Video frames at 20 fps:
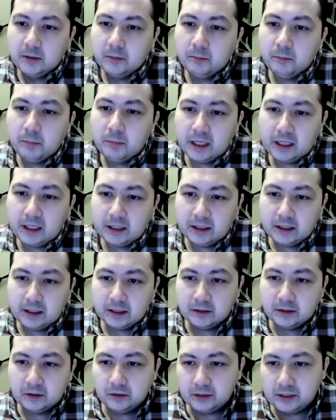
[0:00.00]
made
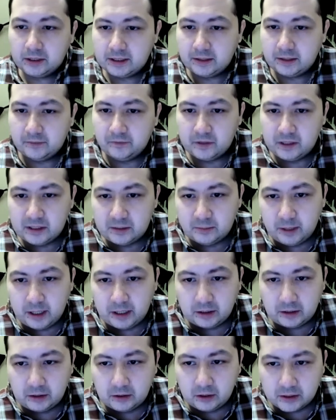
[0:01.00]
in the early 70s
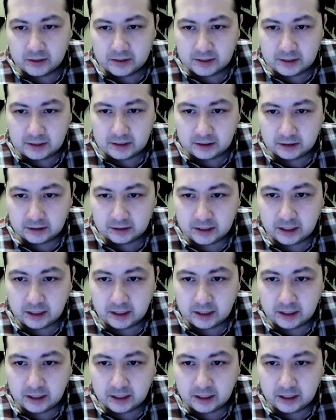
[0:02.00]
by Garcia?